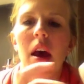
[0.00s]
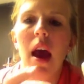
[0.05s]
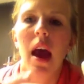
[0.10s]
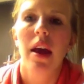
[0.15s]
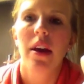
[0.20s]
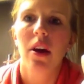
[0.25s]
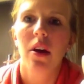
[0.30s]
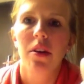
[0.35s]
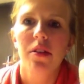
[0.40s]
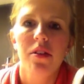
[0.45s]

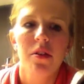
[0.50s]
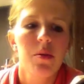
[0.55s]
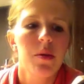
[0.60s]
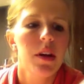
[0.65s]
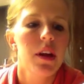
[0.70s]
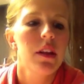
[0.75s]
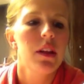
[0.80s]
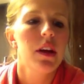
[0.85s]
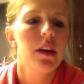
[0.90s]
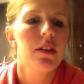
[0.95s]
And also what
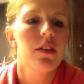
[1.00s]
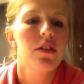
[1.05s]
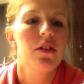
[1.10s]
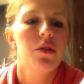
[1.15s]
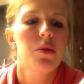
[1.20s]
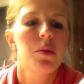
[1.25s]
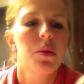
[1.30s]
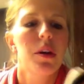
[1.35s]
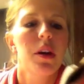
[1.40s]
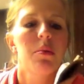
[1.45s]
I like to do
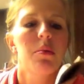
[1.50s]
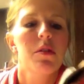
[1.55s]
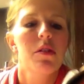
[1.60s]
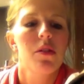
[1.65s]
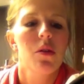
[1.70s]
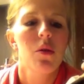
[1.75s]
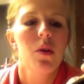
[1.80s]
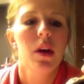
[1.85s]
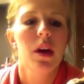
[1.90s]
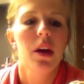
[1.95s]
when I'm
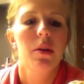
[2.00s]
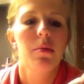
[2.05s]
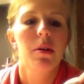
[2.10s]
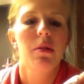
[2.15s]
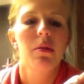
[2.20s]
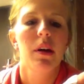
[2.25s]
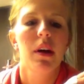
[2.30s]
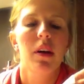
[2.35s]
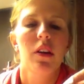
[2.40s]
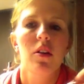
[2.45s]
sewing on my
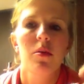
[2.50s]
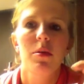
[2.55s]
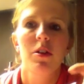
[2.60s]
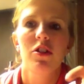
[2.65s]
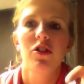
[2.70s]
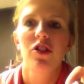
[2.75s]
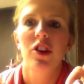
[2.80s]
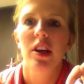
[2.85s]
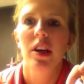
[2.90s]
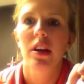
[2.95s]
regular
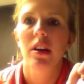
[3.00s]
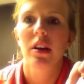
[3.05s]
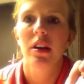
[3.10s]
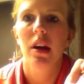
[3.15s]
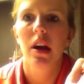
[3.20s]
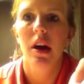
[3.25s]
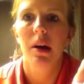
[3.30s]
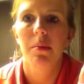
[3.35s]
machine